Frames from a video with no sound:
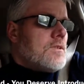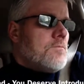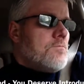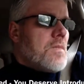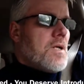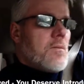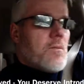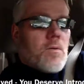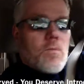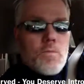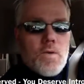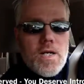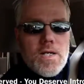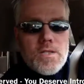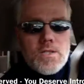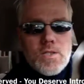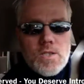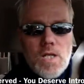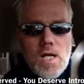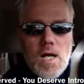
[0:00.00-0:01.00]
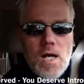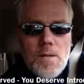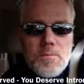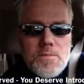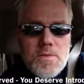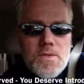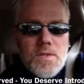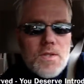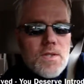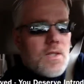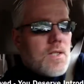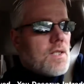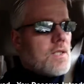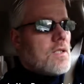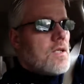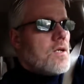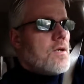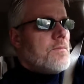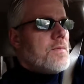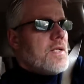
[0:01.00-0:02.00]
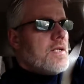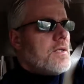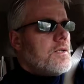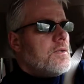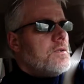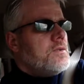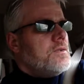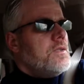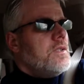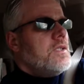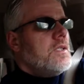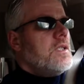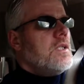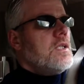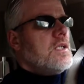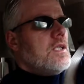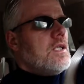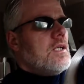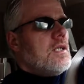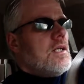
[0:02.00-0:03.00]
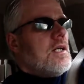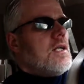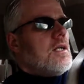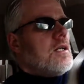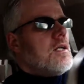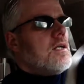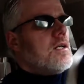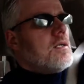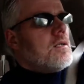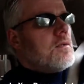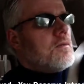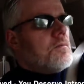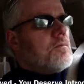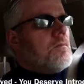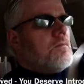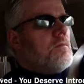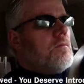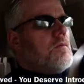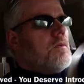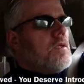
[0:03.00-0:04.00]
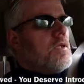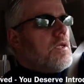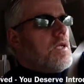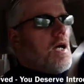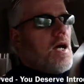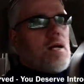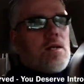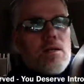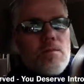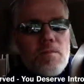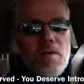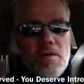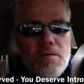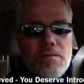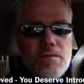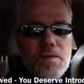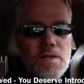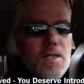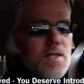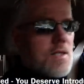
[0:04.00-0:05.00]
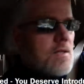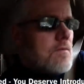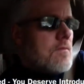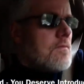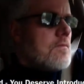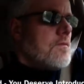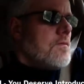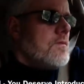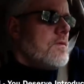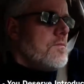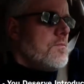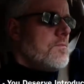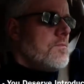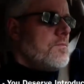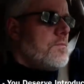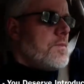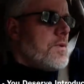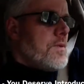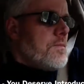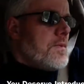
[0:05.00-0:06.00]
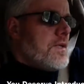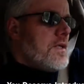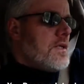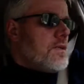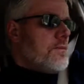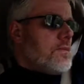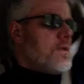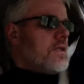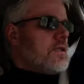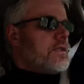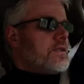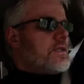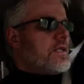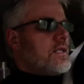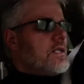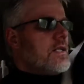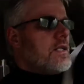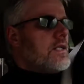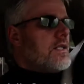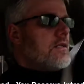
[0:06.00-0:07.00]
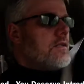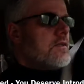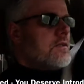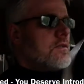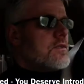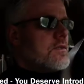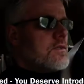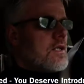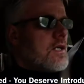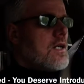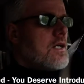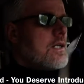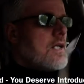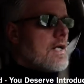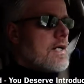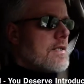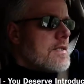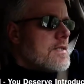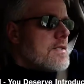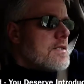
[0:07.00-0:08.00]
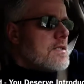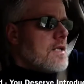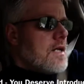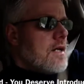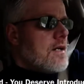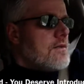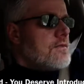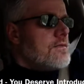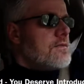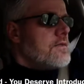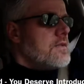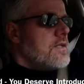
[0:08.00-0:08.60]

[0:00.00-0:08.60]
minimum wage jobs, and lo and behold, got on my feet, put me in the military, saw a lot of stuff,